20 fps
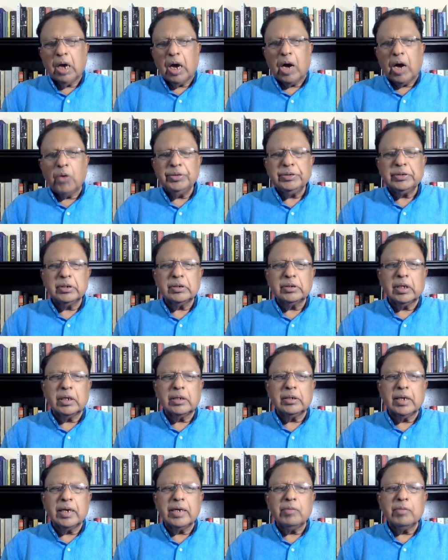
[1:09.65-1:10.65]
How is it
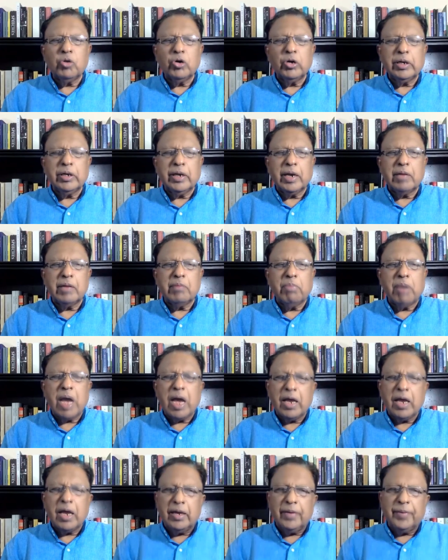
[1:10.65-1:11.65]
that anybody can
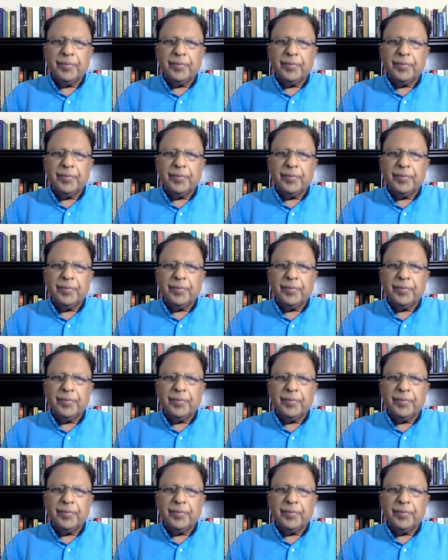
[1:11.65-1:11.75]
buy